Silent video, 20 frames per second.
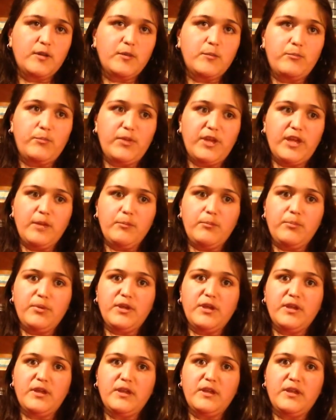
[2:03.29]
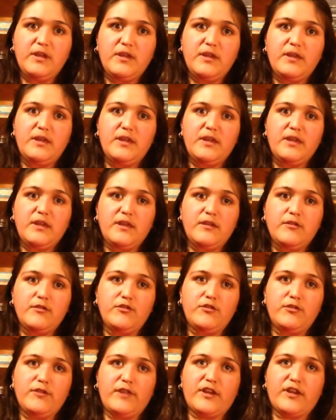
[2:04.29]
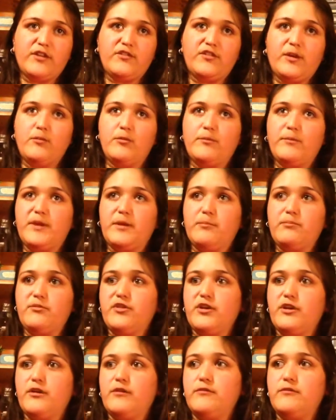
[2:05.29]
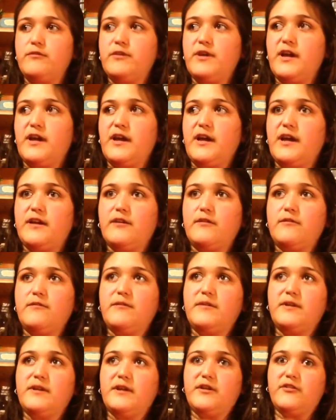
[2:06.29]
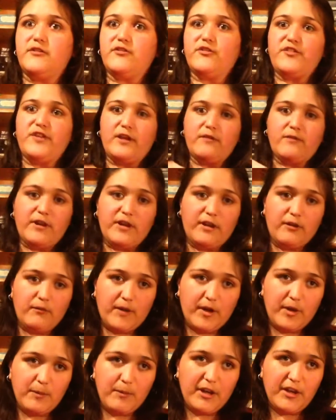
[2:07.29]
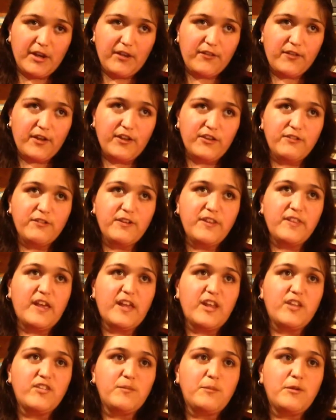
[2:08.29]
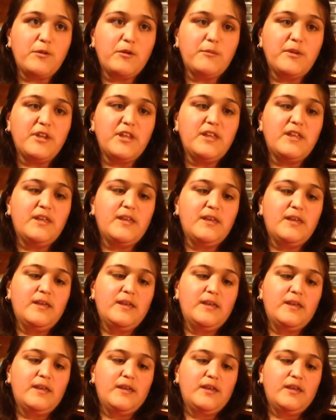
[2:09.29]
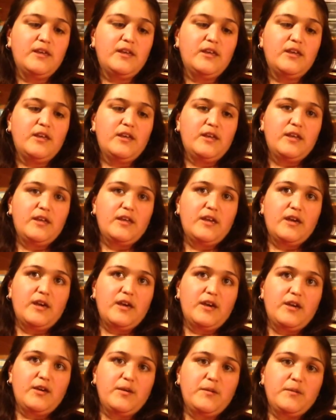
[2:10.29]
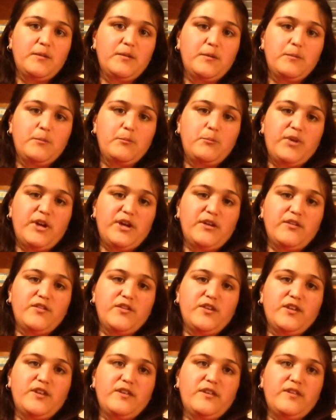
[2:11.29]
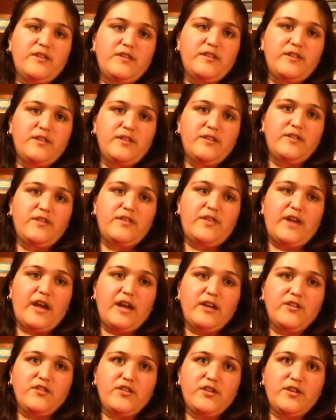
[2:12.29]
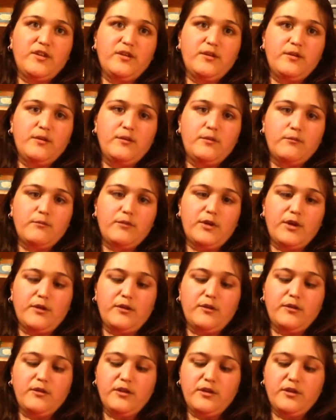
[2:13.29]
beep. It would do like a double beep tone. I don't understand right now why mine is not doing that at the moment. But that will